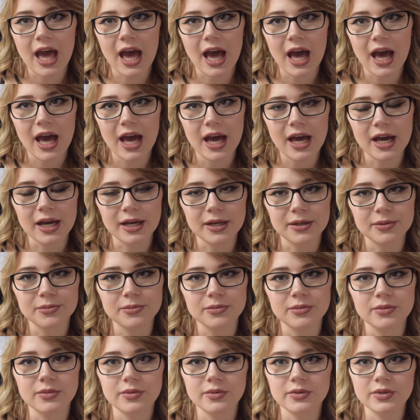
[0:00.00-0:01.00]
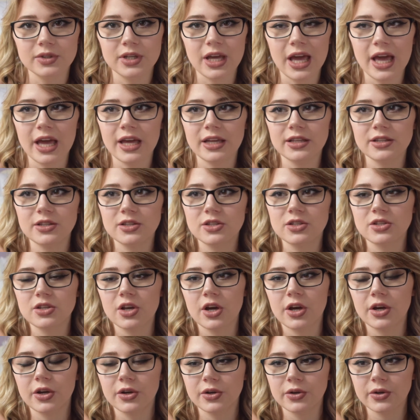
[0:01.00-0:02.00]
And
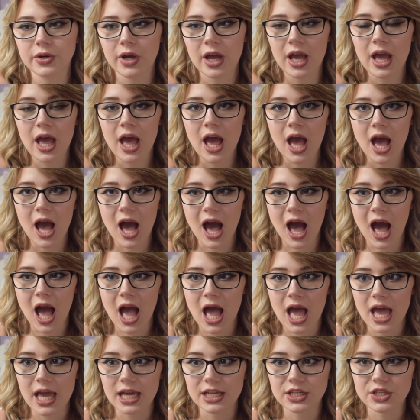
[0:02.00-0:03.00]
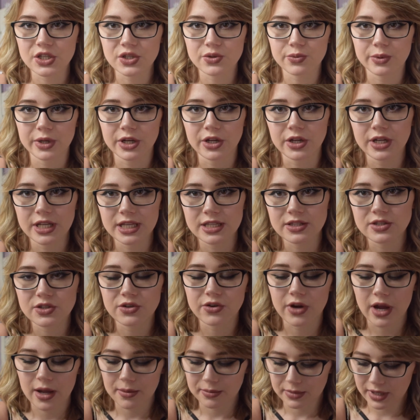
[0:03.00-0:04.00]
so I just went on
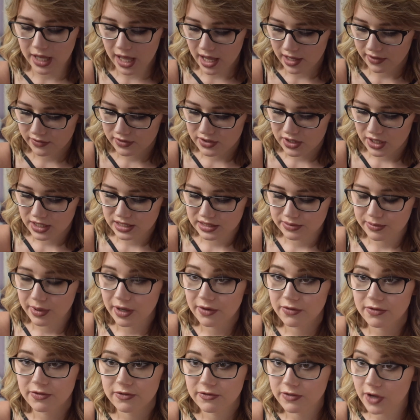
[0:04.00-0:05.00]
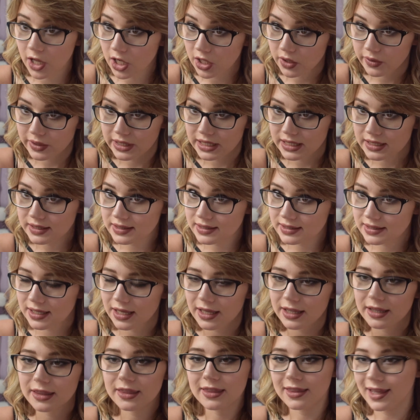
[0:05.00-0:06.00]
Instagram Live to ask my followers,
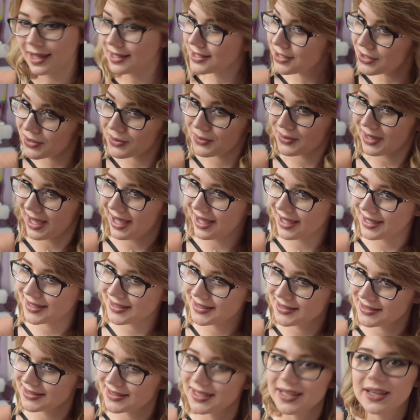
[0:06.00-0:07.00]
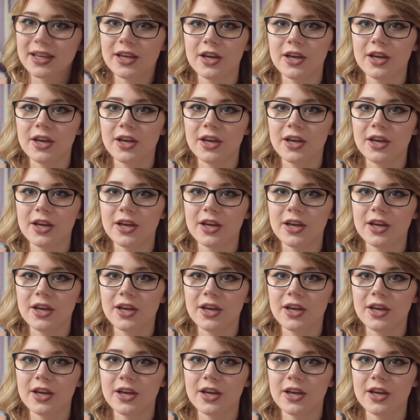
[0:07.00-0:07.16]
thank you guys,